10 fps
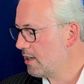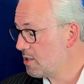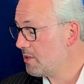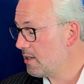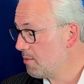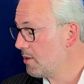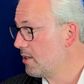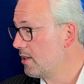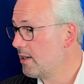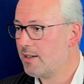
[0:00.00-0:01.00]
been done by
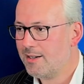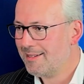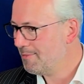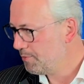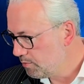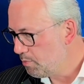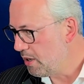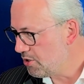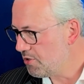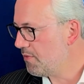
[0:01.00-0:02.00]
the
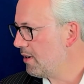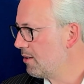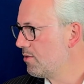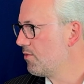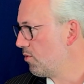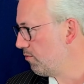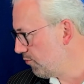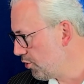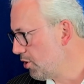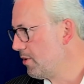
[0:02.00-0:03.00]
pension funds from
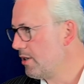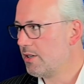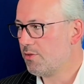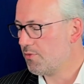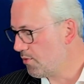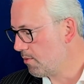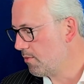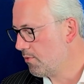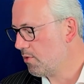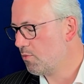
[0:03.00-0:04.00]
Germany or
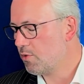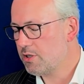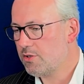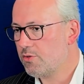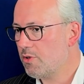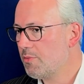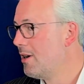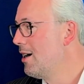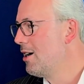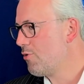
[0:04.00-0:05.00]
from Western Europe.
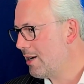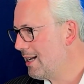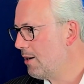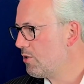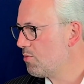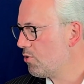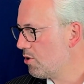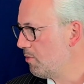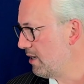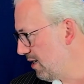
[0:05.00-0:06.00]
Right now, it's more
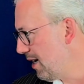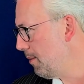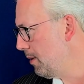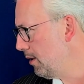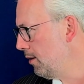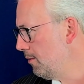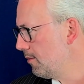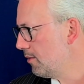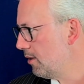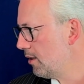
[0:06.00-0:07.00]
domestic capital
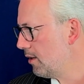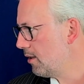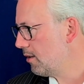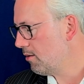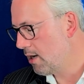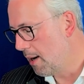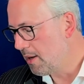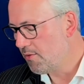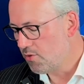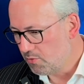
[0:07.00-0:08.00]

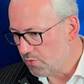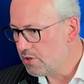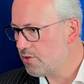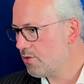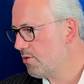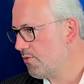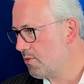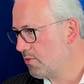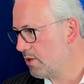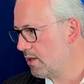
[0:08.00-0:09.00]
coming from the region,
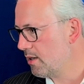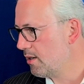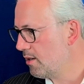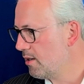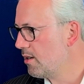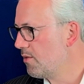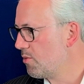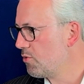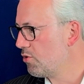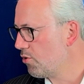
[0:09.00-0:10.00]
from
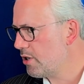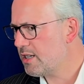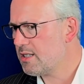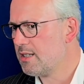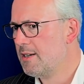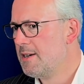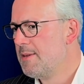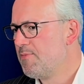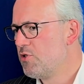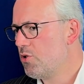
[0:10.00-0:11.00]
the Nordics.
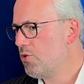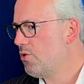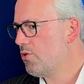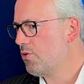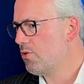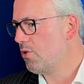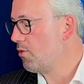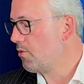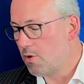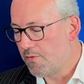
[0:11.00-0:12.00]
So you need to,
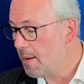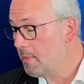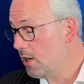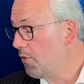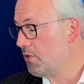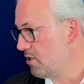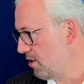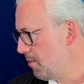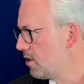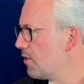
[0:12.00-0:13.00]
or family offices, a
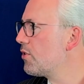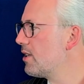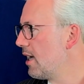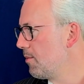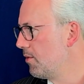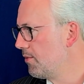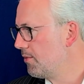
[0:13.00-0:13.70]
bit different type of,